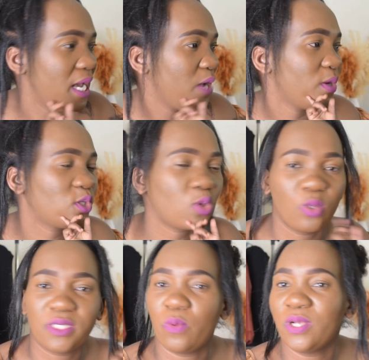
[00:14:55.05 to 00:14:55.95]
I wash
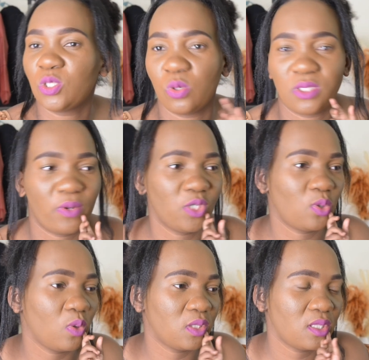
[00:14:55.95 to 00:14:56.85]
clothes, I wash clothes, I wash
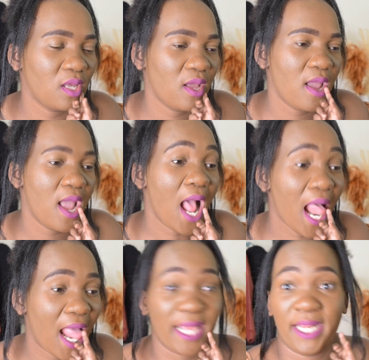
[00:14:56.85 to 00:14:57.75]
clothes.
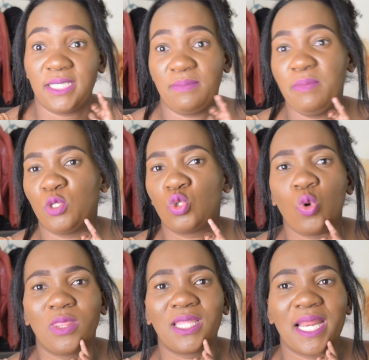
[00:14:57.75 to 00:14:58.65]
Ah, I raise maybe
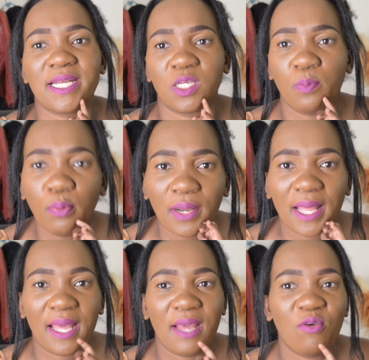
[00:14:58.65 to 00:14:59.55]
two or three hundred
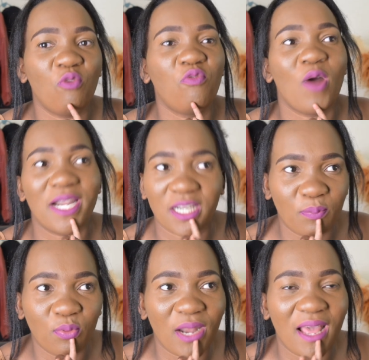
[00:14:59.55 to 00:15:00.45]
pula or four hundred
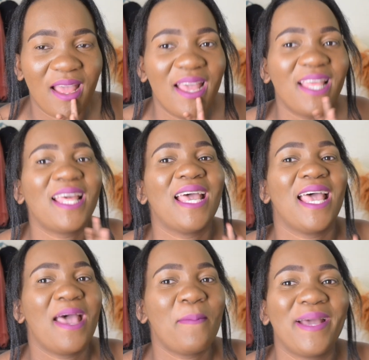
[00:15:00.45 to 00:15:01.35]
pula. But
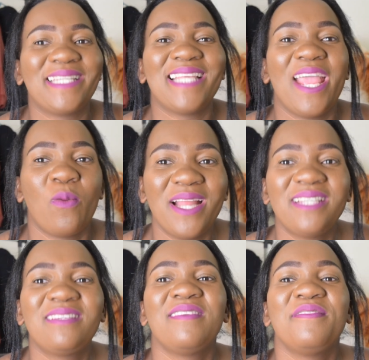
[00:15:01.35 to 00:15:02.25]
I want